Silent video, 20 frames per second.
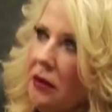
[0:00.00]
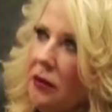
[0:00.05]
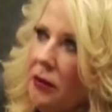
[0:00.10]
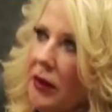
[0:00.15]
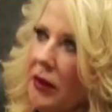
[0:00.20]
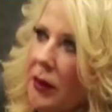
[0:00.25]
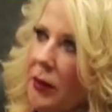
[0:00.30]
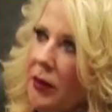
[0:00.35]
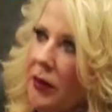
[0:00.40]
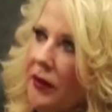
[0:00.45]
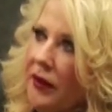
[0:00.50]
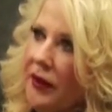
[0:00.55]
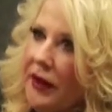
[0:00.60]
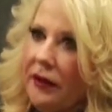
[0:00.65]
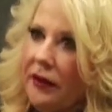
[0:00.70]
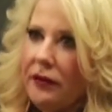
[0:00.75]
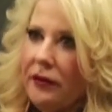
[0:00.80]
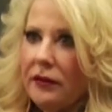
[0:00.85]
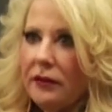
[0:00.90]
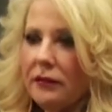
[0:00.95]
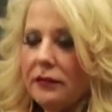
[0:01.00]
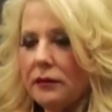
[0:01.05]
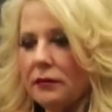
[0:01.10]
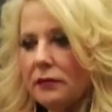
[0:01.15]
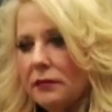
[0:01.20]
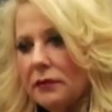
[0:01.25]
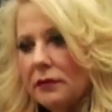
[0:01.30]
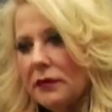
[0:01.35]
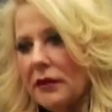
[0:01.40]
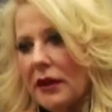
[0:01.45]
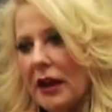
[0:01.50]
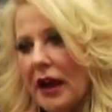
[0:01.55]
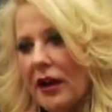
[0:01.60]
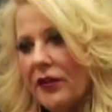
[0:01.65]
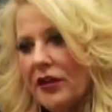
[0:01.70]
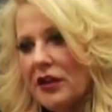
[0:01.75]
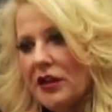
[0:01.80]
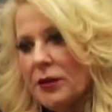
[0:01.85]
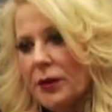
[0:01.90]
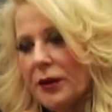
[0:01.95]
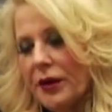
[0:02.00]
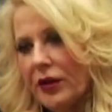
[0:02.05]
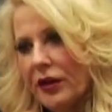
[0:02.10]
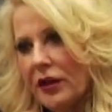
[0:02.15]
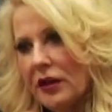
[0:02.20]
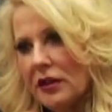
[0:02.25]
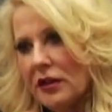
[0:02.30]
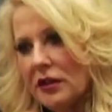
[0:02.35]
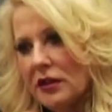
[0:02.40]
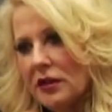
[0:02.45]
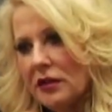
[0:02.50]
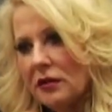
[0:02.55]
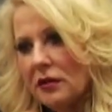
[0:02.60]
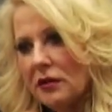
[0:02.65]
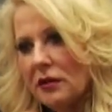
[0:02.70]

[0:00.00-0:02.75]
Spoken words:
people that have experience